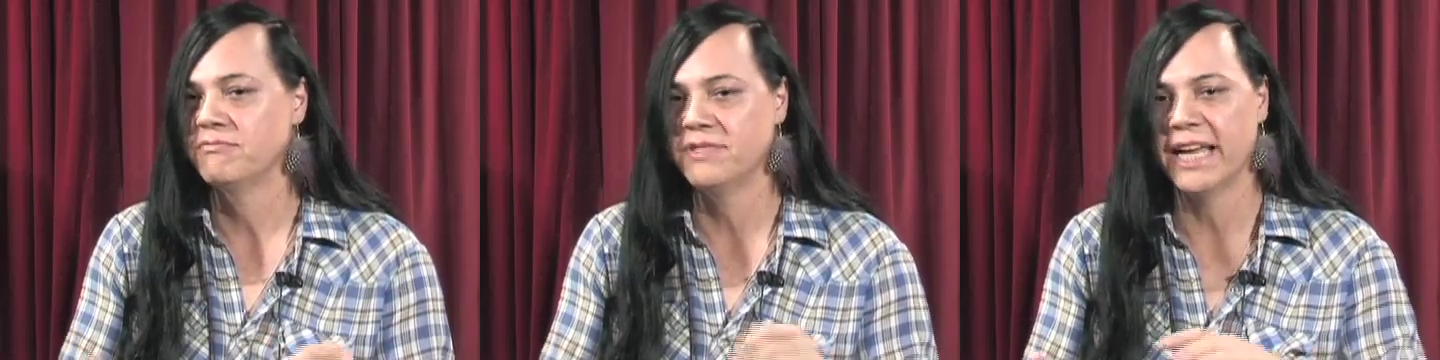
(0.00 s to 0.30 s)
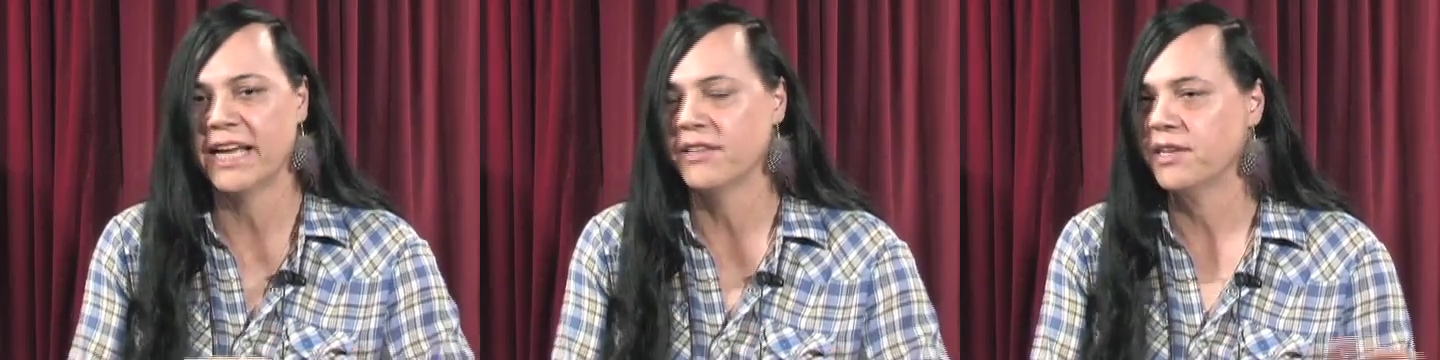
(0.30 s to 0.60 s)

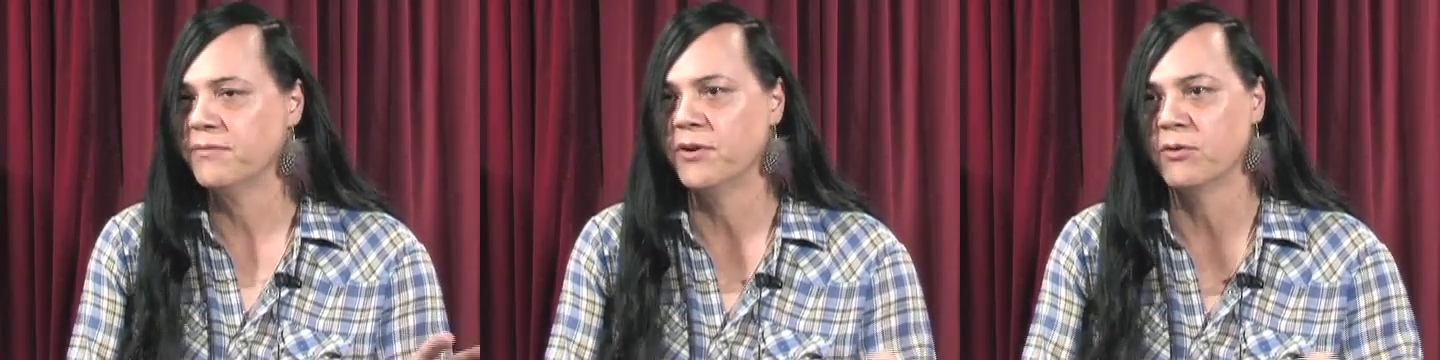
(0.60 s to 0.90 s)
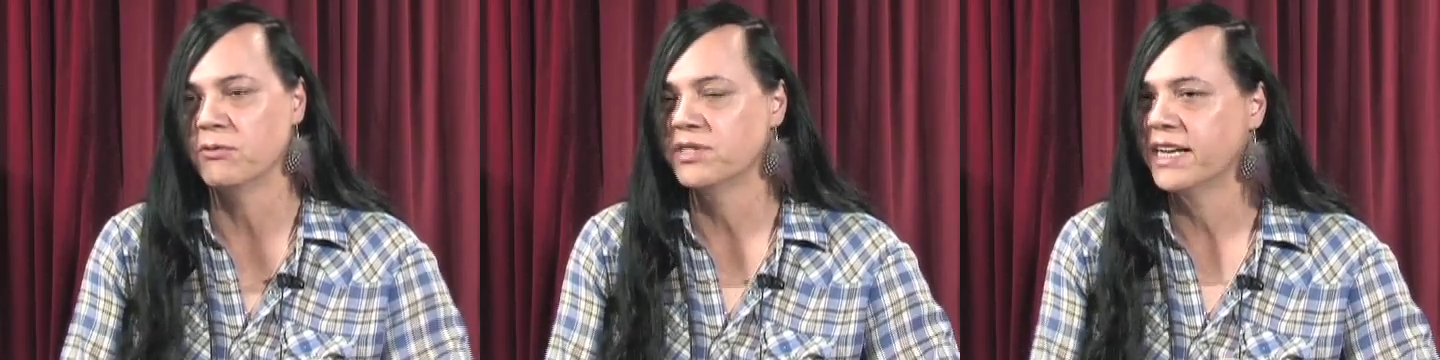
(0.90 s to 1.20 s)
Take out that
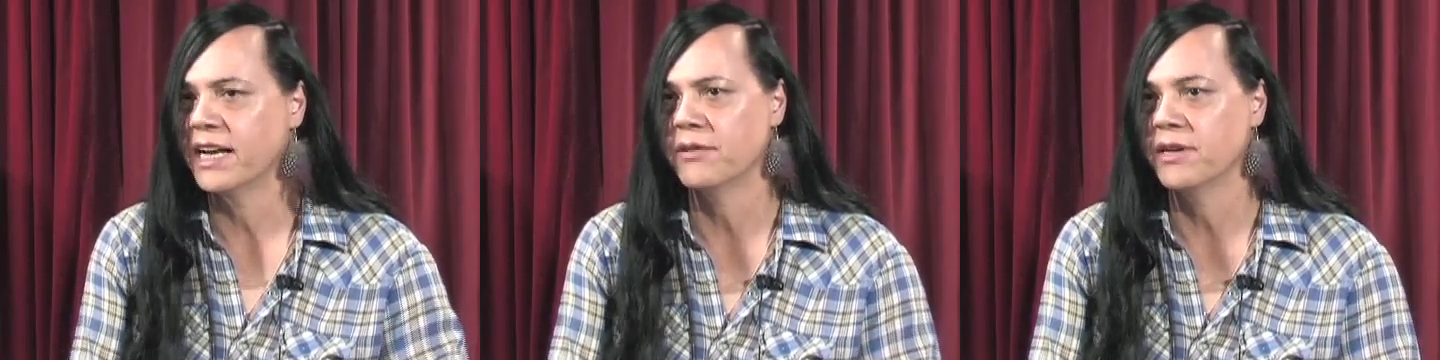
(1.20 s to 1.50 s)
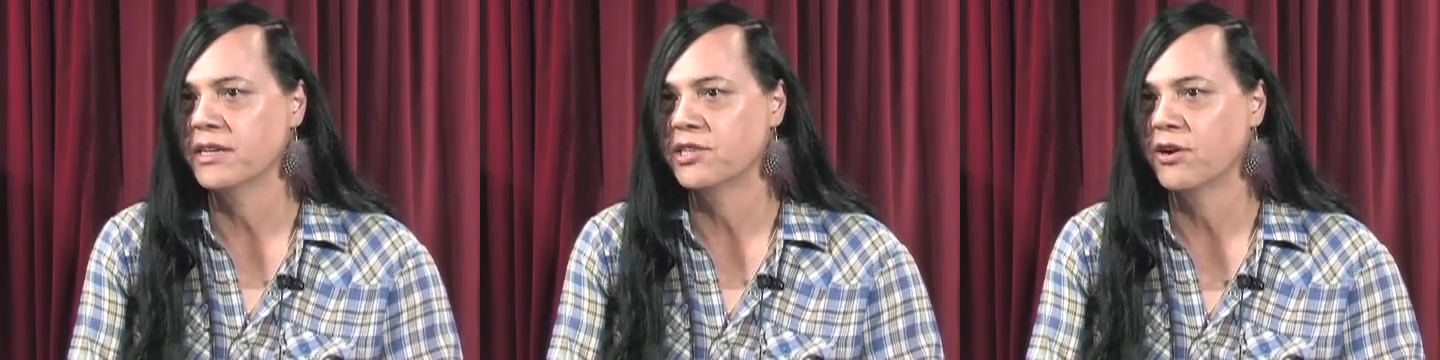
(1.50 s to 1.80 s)
vocal, take out
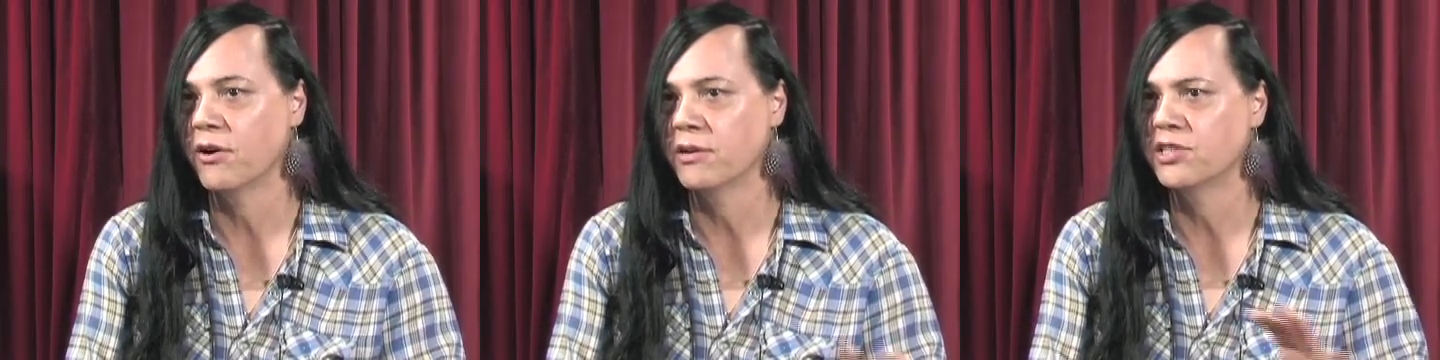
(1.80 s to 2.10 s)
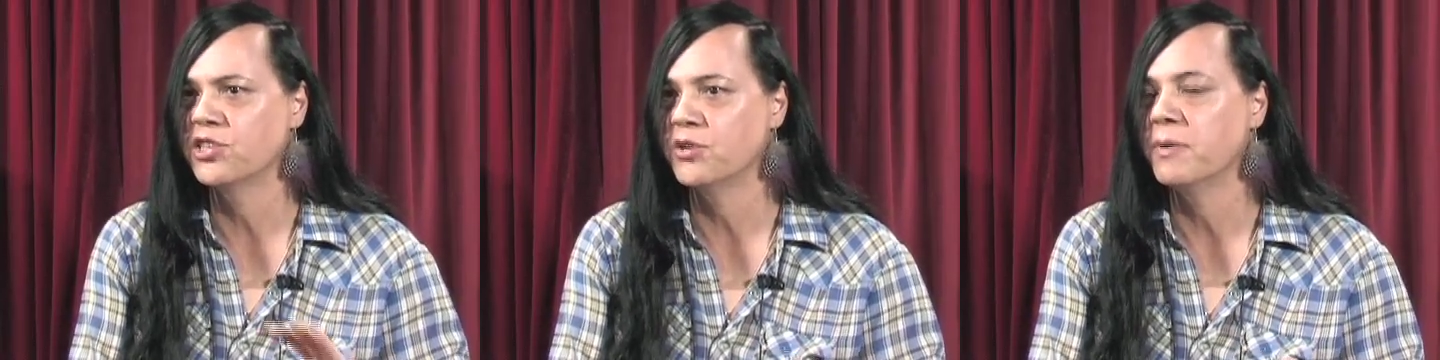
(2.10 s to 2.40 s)
that guitar.
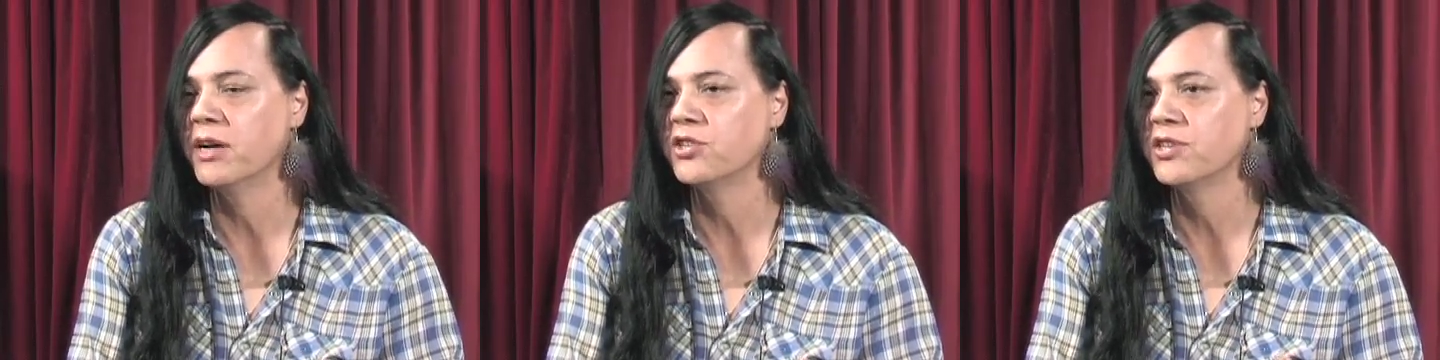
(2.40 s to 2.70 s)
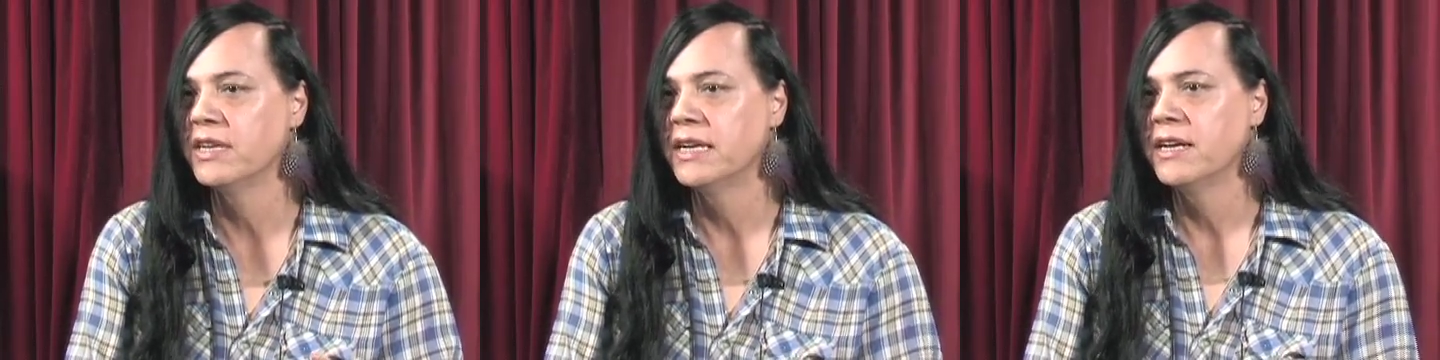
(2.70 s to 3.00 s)
It's too much.